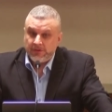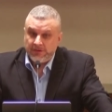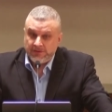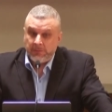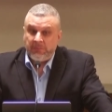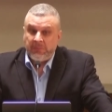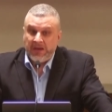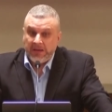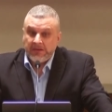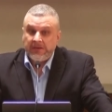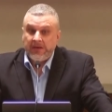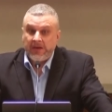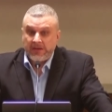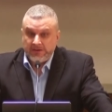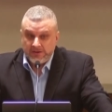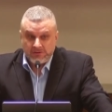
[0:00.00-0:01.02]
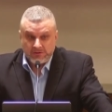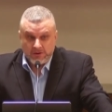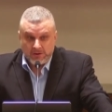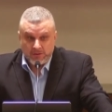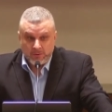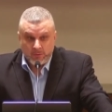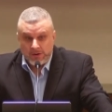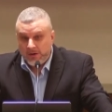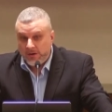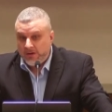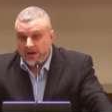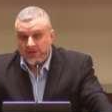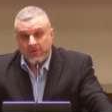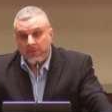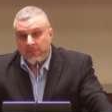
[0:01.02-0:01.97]
depend on each other. We all
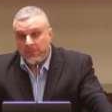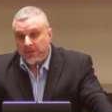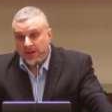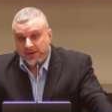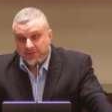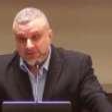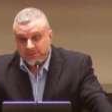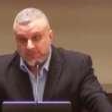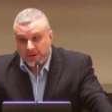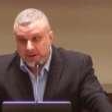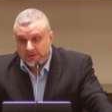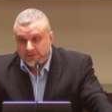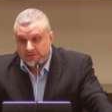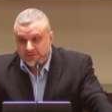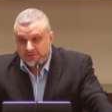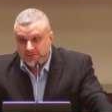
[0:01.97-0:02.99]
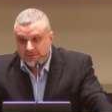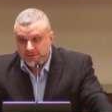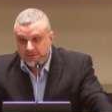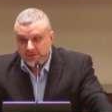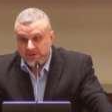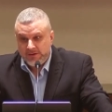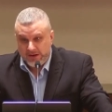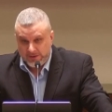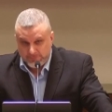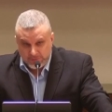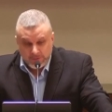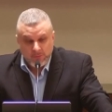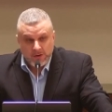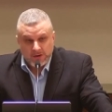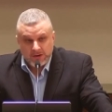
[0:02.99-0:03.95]
have our blind spots, every
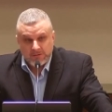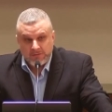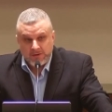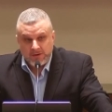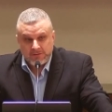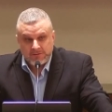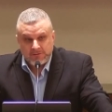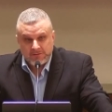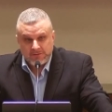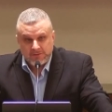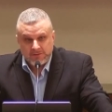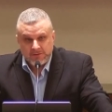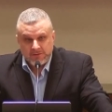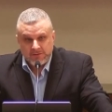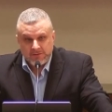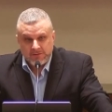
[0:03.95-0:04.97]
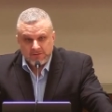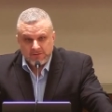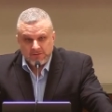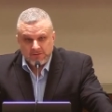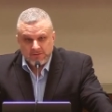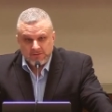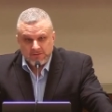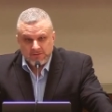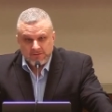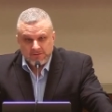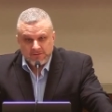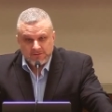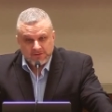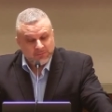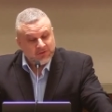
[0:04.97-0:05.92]
one of us.
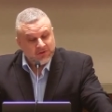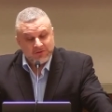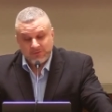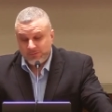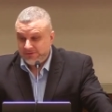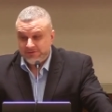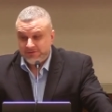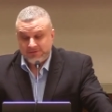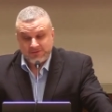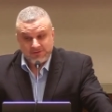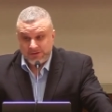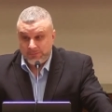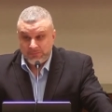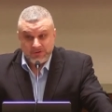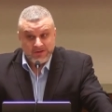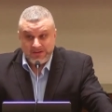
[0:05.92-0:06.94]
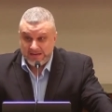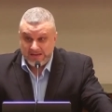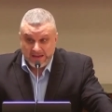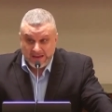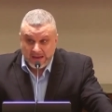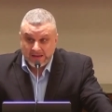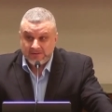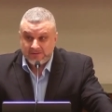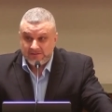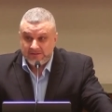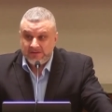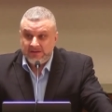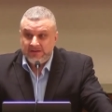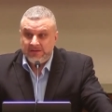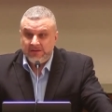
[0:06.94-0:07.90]
Some things we just completely can't
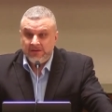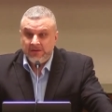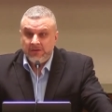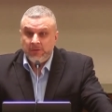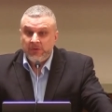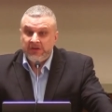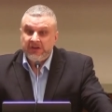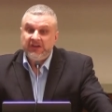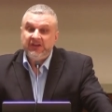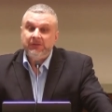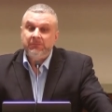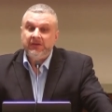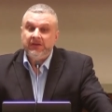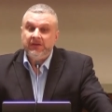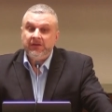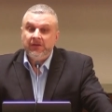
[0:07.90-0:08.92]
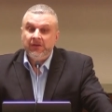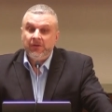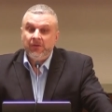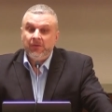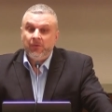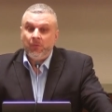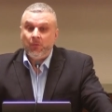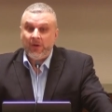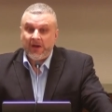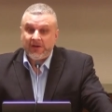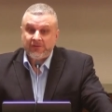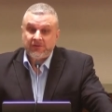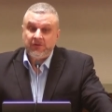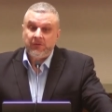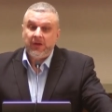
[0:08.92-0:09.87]
see. We need to be
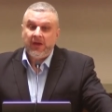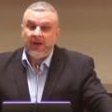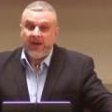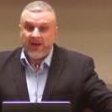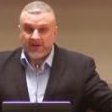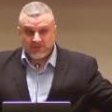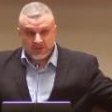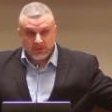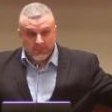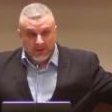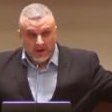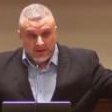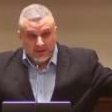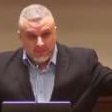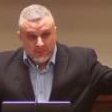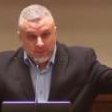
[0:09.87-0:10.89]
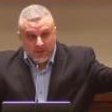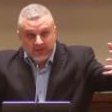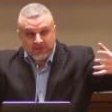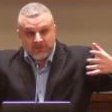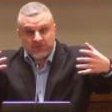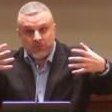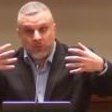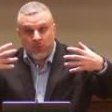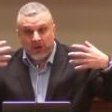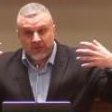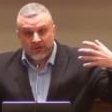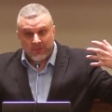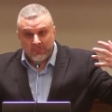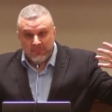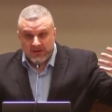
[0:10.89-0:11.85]
rescued. Actually, the body of Christ is one of
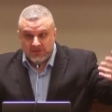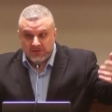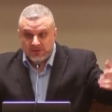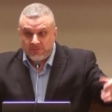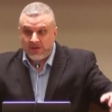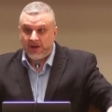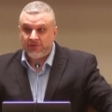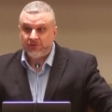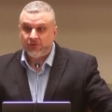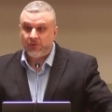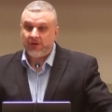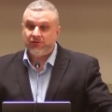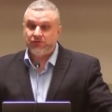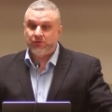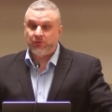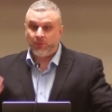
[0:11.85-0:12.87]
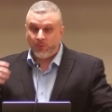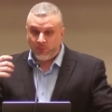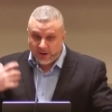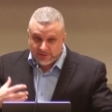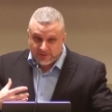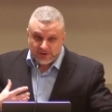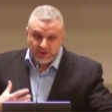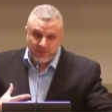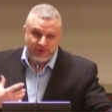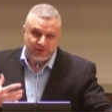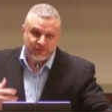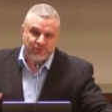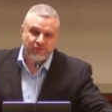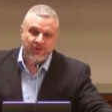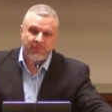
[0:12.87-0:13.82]
the means of God's grace to rescue us
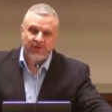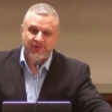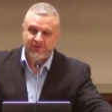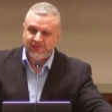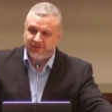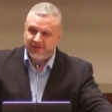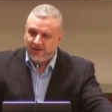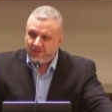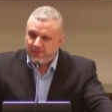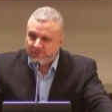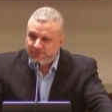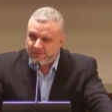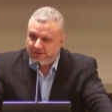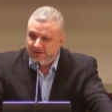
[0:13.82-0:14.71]
from ourselves